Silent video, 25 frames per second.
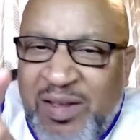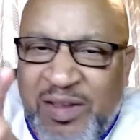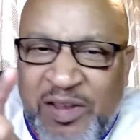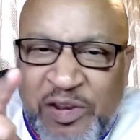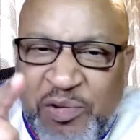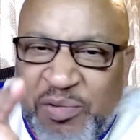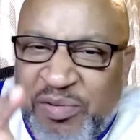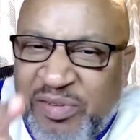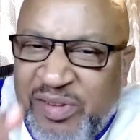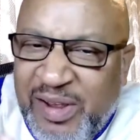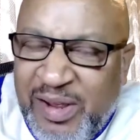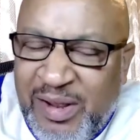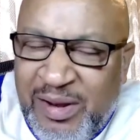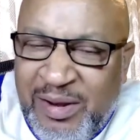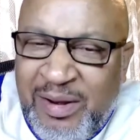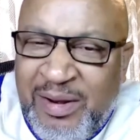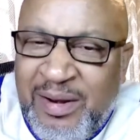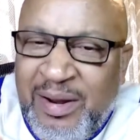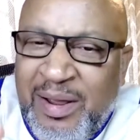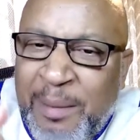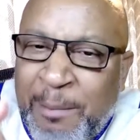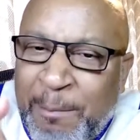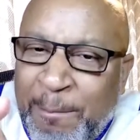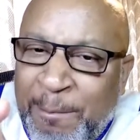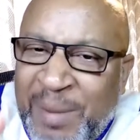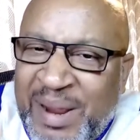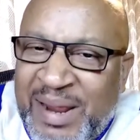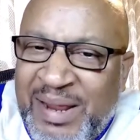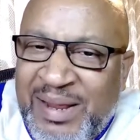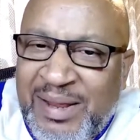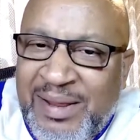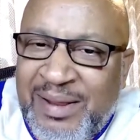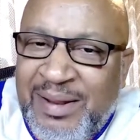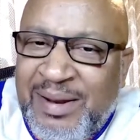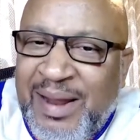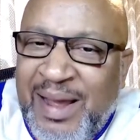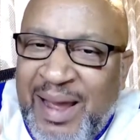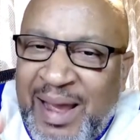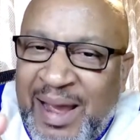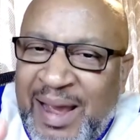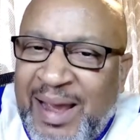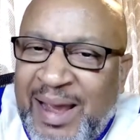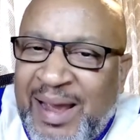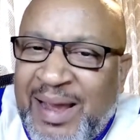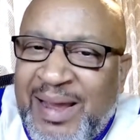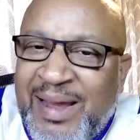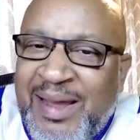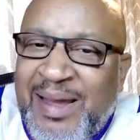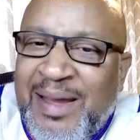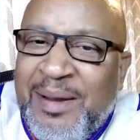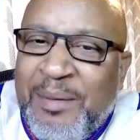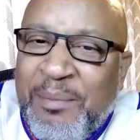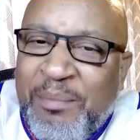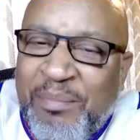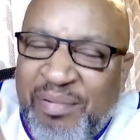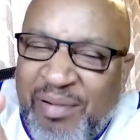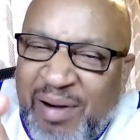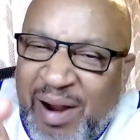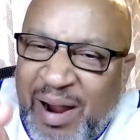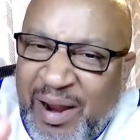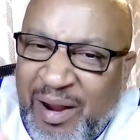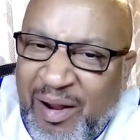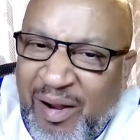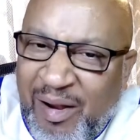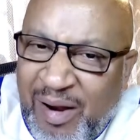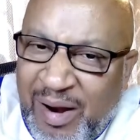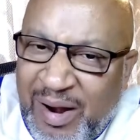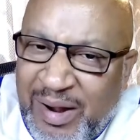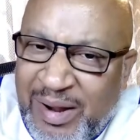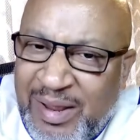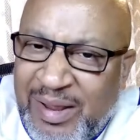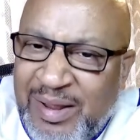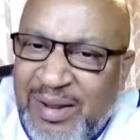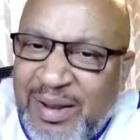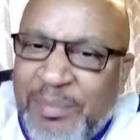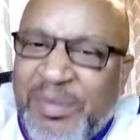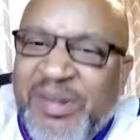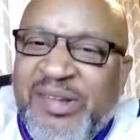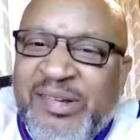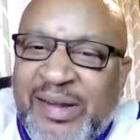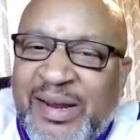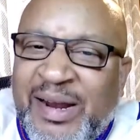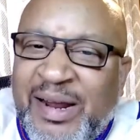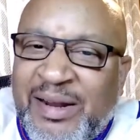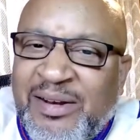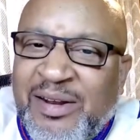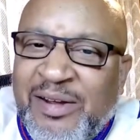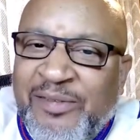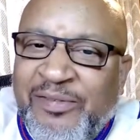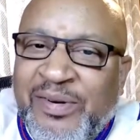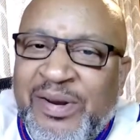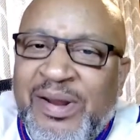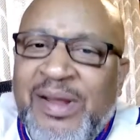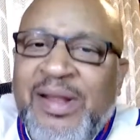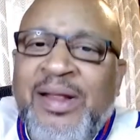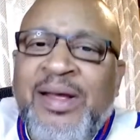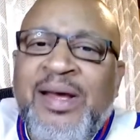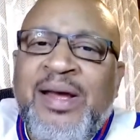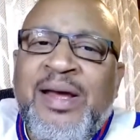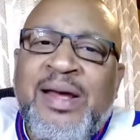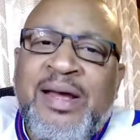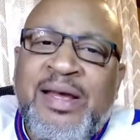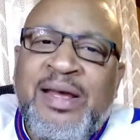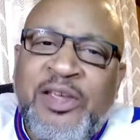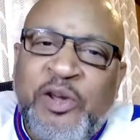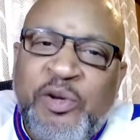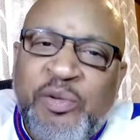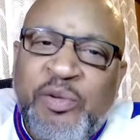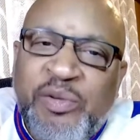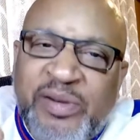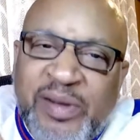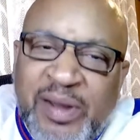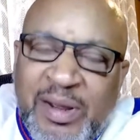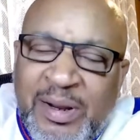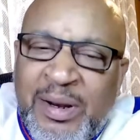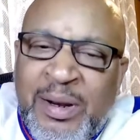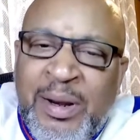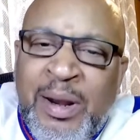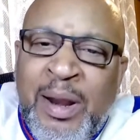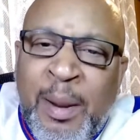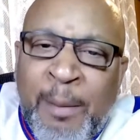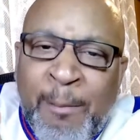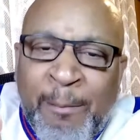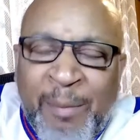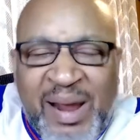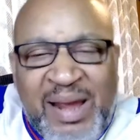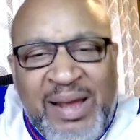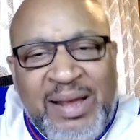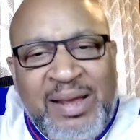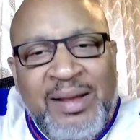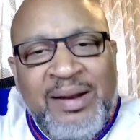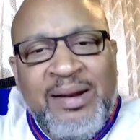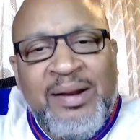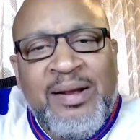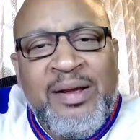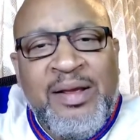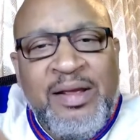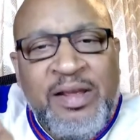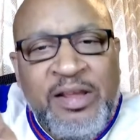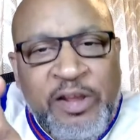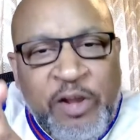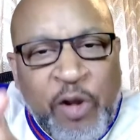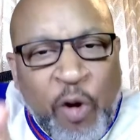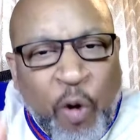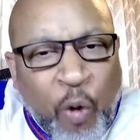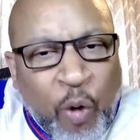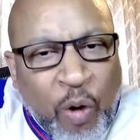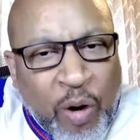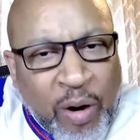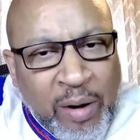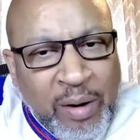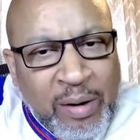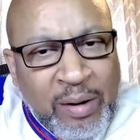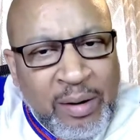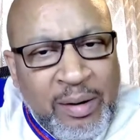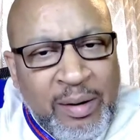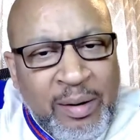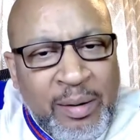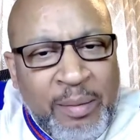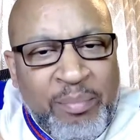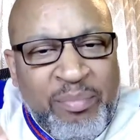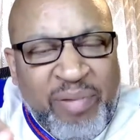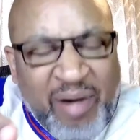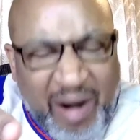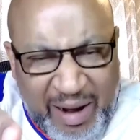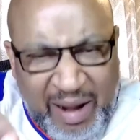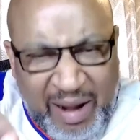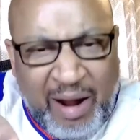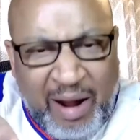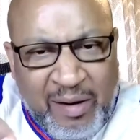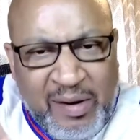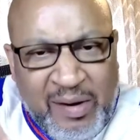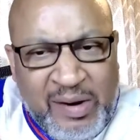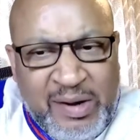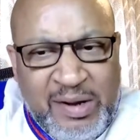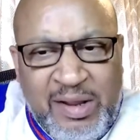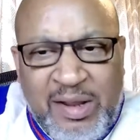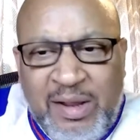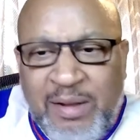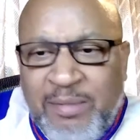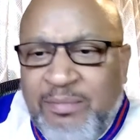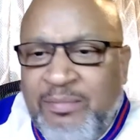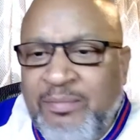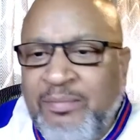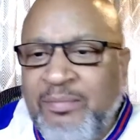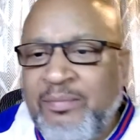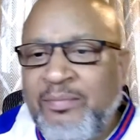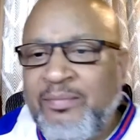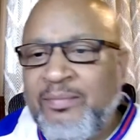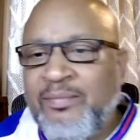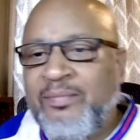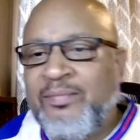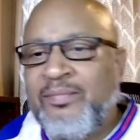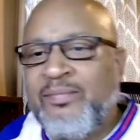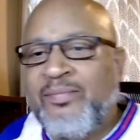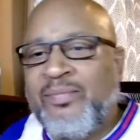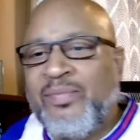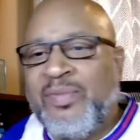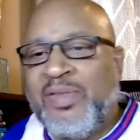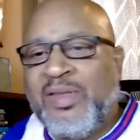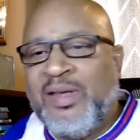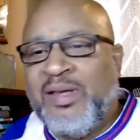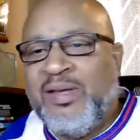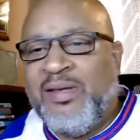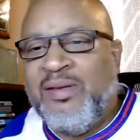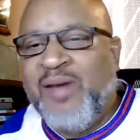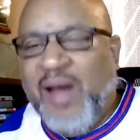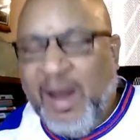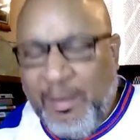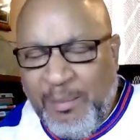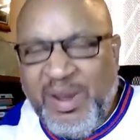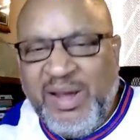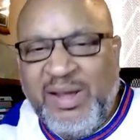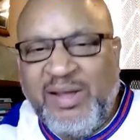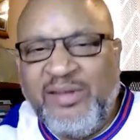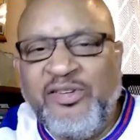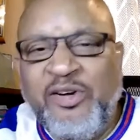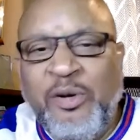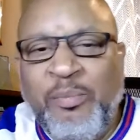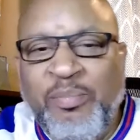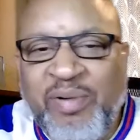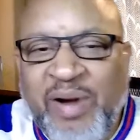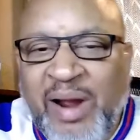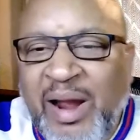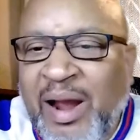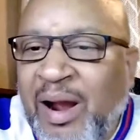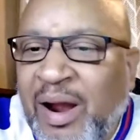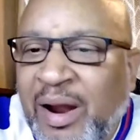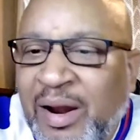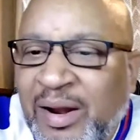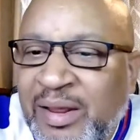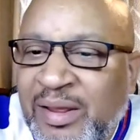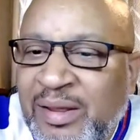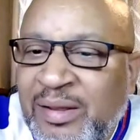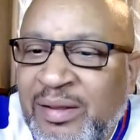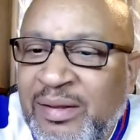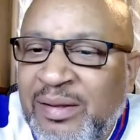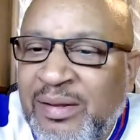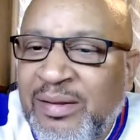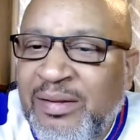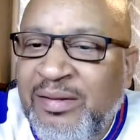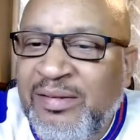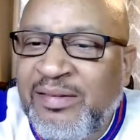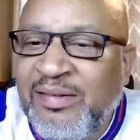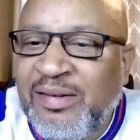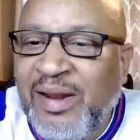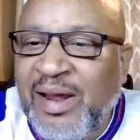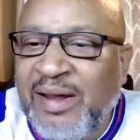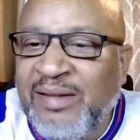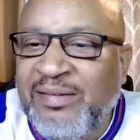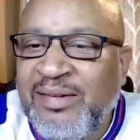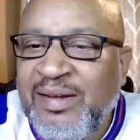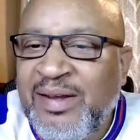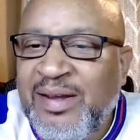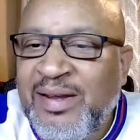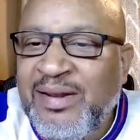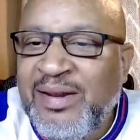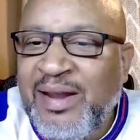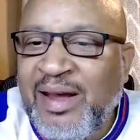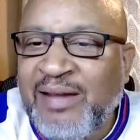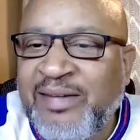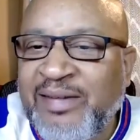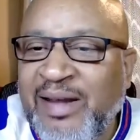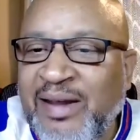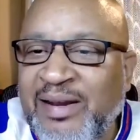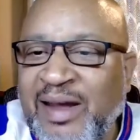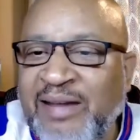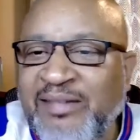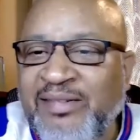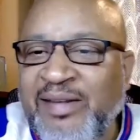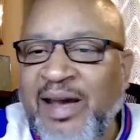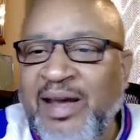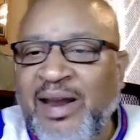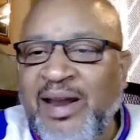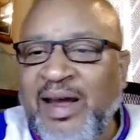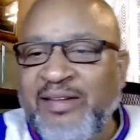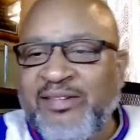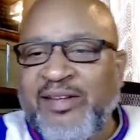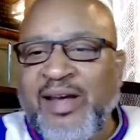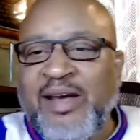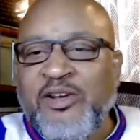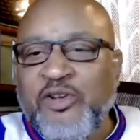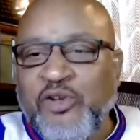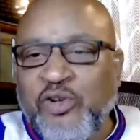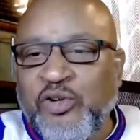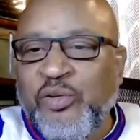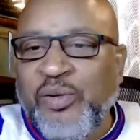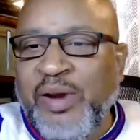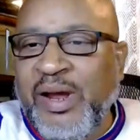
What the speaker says: You didn't make it a priority. Let me say that different. You didn't make it your priority. You gotta make it your priority. See, that's how you do